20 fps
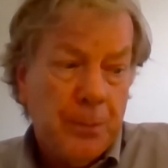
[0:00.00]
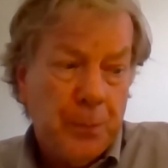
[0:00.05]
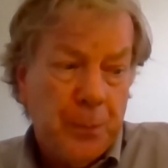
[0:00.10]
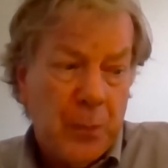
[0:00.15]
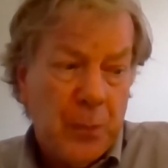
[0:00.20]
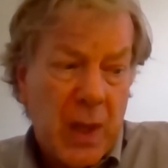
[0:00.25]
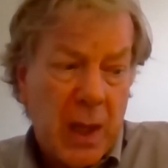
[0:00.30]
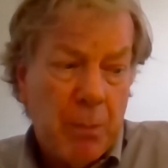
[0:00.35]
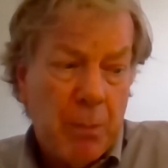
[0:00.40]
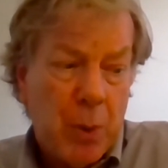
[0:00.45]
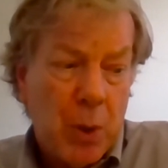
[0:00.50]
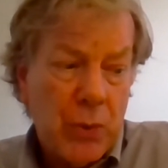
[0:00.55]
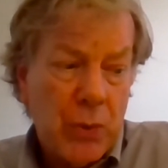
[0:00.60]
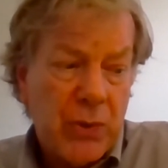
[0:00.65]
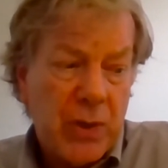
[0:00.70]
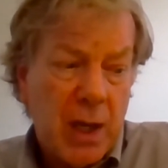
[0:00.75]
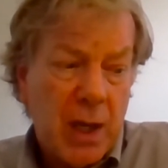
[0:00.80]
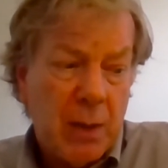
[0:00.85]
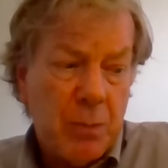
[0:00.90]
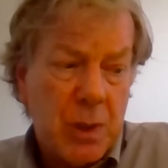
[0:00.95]
They're both
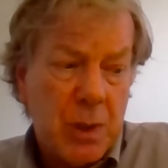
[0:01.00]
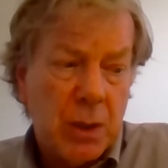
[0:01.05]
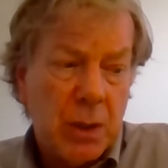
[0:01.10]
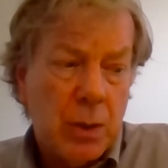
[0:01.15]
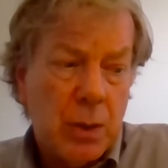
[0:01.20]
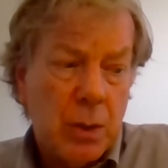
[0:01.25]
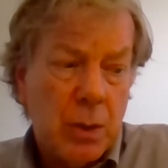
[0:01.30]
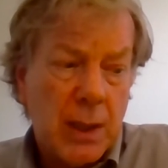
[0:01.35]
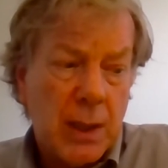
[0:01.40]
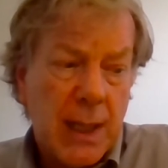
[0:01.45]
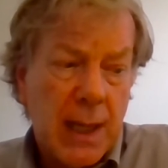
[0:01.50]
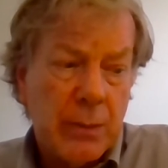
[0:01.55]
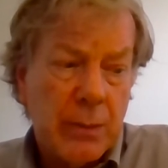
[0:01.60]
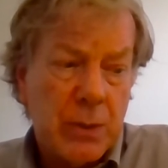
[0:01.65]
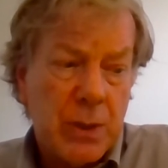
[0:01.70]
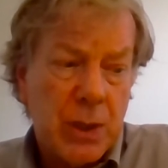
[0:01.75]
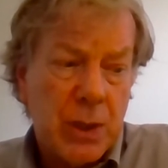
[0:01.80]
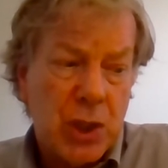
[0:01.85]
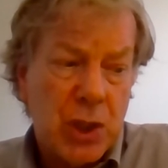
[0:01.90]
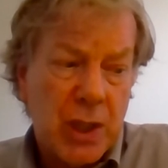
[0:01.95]
kept in Cook
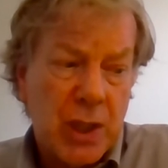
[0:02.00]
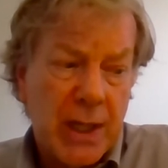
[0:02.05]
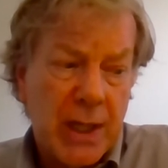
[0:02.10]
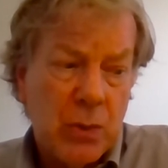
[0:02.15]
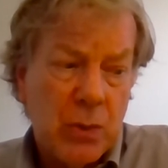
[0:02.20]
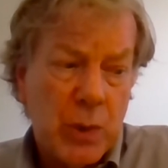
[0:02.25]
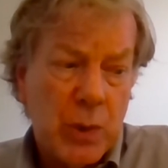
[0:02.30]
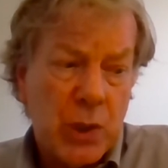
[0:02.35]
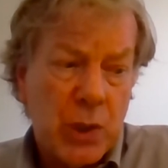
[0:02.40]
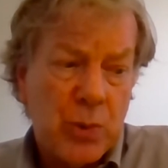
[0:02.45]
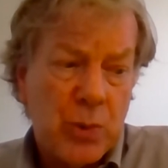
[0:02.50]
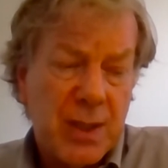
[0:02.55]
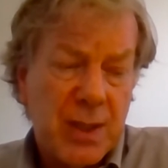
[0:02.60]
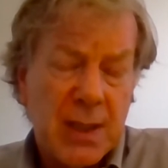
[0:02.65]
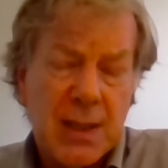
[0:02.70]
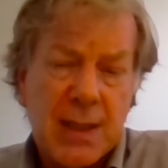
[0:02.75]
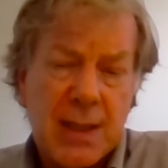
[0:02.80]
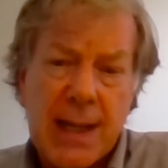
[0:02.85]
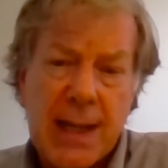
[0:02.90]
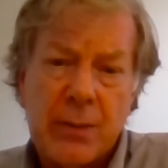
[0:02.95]
County Jail, which was
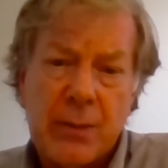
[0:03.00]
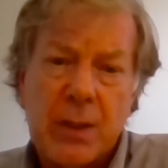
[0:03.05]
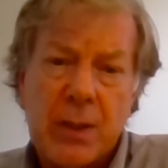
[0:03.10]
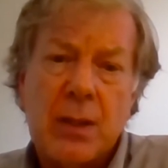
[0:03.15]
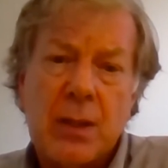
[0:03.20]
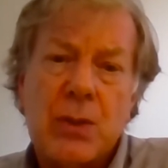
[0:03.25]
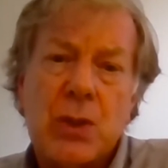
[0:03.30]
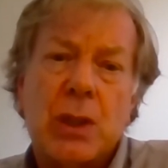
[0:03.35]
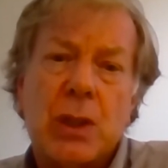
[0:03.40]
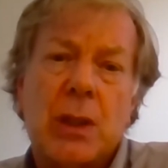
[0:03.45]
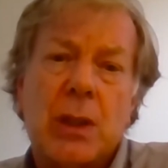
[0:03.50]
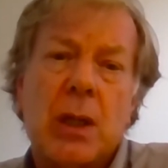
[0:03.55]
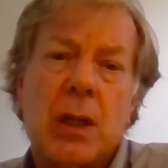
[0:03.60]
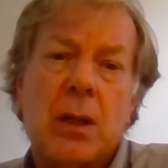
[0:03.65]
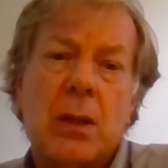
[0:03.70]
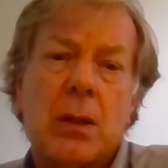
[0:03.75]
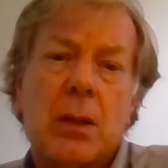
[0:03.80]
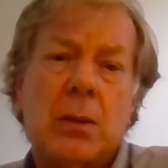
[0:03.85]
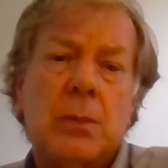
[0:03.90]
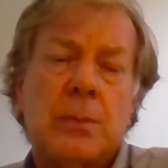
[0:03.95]
in downtown
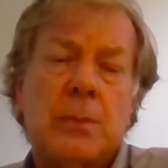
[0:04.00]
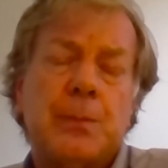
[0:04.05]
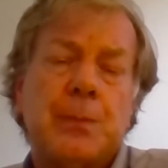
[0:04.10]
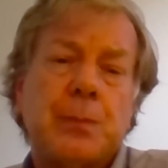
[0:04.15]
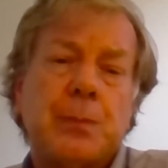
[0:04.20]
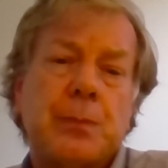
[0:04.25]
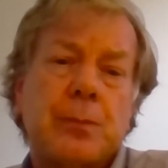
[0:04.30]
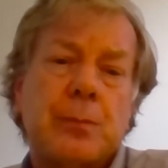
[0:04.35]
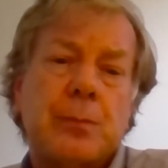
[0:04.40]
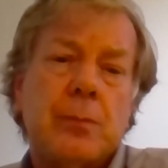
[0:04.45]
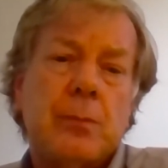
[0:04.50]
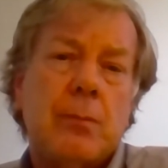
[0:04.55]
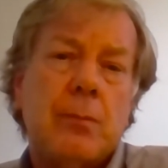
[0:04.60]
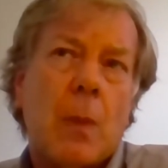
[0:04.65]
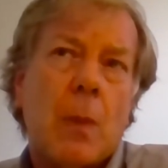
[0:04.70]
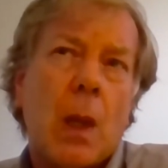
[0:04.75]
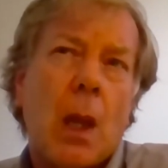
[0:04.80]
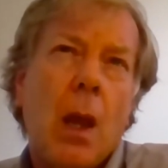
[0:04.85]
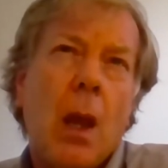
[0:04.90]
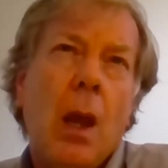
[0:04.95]
Chicago.
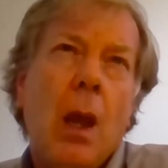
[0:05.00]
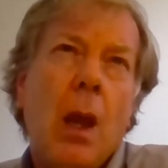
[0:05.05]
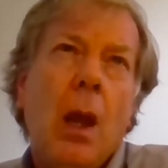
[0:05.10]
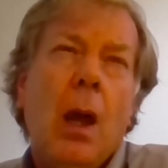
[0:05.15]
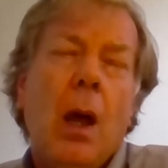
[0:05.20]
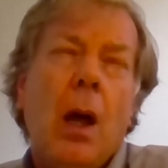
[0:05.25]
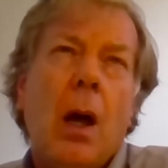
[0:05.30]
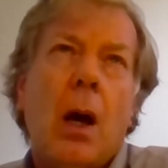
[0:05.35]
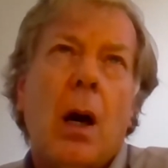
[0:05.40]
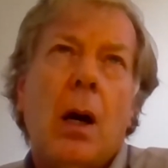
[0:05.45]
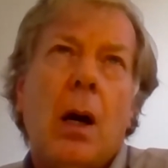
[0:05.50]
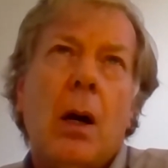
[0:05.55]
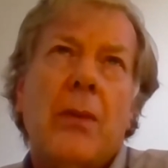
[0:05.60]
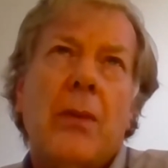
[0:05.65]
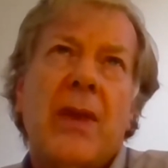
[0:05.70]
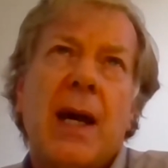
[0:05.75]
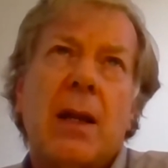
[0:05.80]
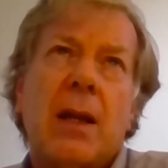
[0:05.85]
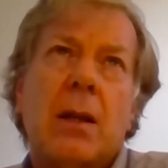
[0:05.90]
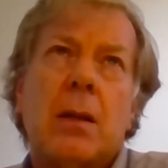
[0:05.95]
They
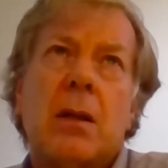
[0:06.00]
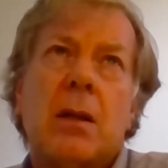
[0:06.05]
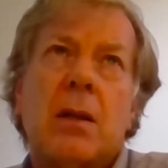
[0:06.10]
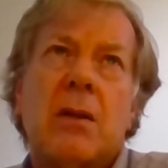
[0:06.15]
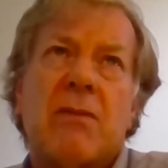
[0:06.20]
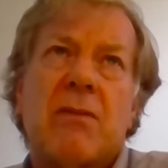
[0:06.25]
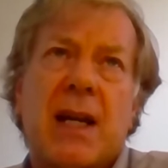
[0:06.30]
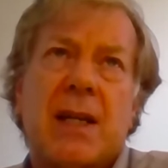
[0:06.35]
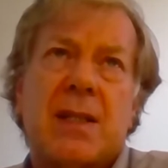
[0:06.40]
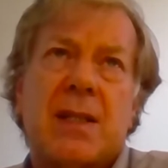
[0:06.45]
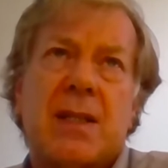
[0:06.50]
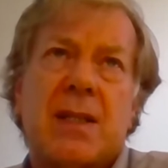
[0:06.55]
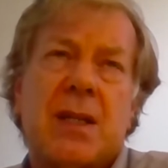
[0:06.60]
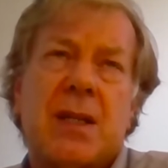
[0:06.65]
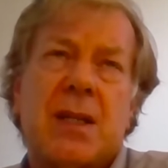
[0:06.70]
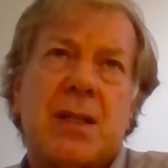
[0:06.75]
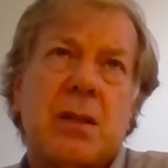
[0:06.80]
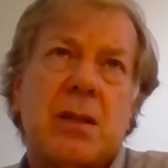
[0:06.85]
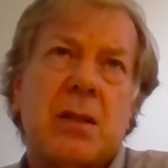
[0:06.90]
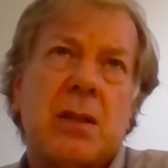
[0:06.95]
had a lot of
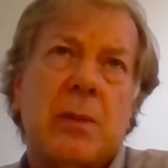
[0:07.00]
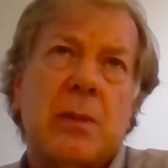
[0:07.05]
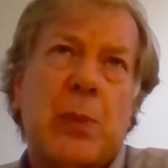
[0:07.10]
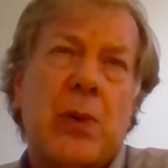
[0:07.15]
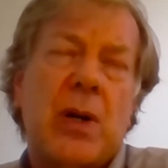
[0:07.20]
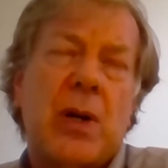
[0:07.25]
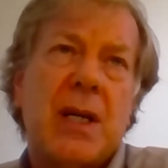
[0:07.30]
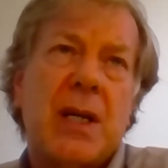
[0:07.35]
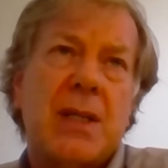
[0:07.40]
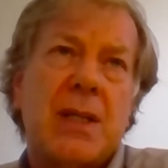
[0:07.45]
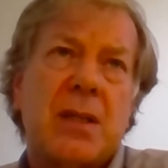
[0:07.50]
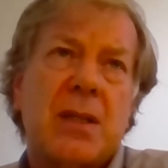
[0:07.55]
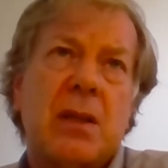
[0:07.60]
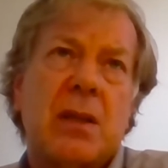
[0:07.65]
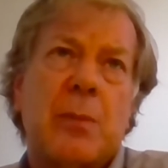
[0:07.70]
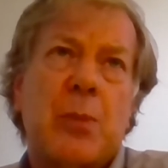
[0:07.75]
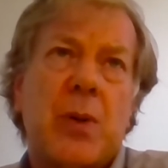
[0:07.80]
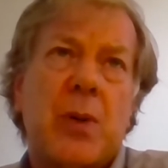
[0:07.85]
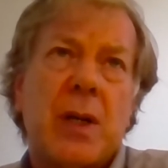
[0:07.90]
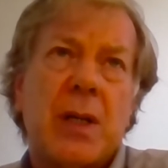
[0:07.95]
access to the press, and the
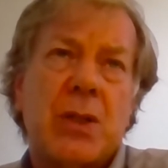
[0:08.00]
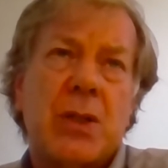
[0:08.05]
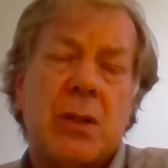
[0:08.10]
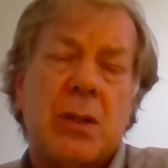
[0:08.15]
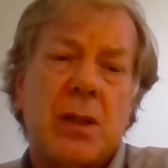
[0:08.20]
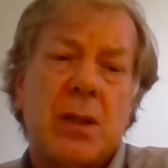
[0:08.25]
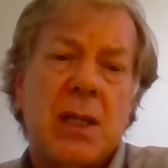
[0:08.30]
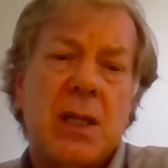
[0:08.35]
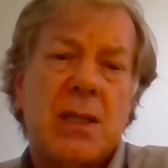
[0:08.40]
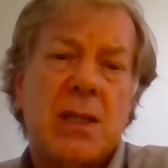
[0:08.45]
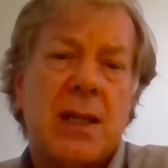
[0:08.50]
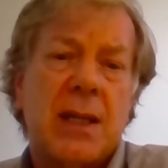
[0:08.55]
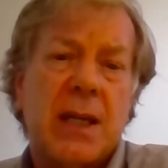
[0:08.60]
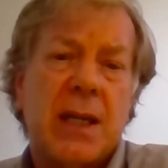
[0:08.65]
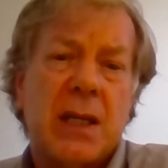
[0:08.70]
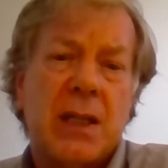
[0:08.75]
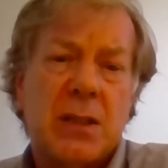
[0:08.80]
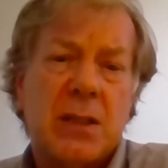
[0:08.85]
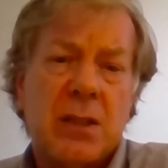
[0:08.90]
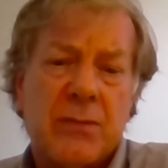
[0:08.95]
press could easily
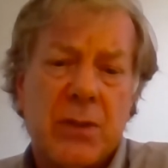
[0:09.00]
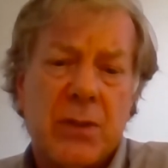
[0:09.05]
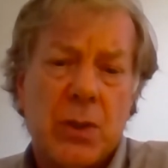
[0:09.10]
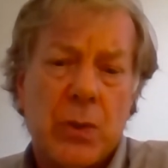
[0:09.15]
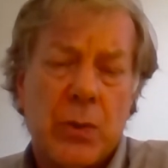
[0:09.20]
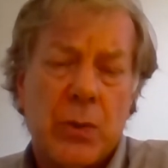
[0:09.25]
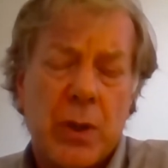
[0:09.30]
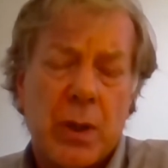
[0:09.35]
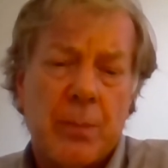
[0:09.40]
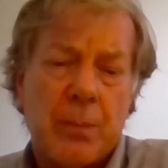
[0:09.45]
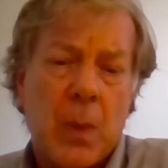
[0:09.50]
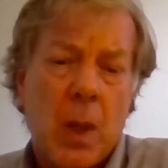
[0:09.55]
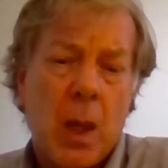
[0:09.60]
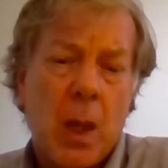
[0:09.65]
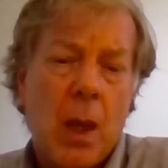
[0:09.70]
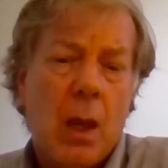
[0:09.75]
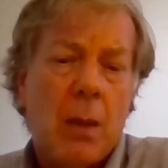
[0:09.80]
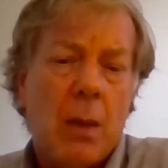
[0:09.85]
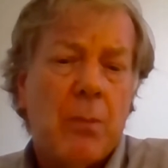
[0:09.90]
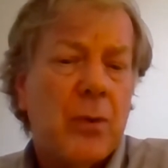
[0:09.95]
interview them
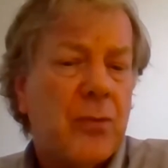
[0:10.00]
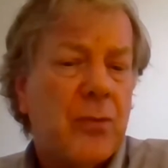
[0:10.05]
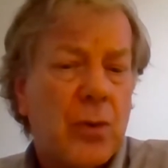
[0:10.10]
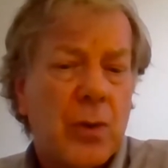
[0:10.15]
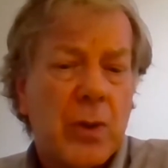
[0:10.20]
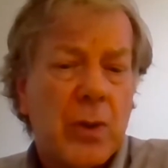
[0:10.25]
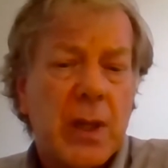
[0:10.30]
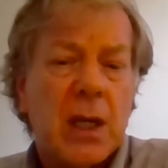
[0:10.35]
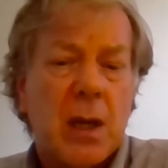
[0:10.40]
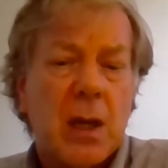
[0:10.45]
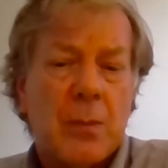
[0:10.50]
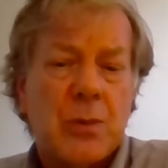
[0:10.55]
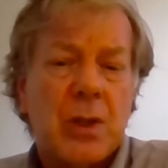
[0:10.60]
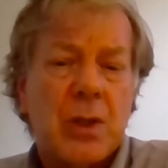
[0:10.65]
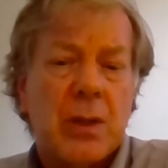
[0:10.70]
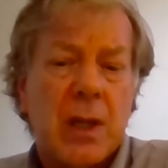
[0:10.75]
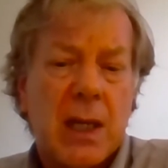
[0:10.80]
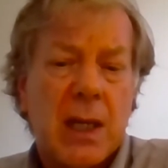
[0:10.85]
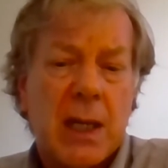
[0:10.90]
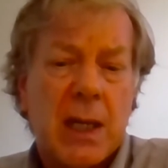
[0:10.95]
before they come to
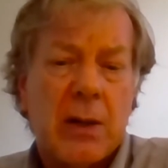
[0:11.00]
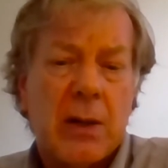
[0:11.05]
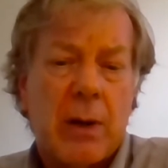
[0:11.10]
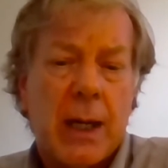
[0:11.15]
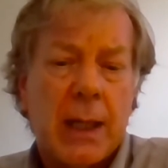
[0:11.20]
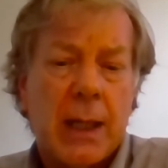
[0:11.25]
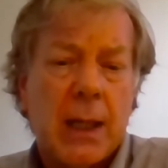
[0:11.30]
the hearing.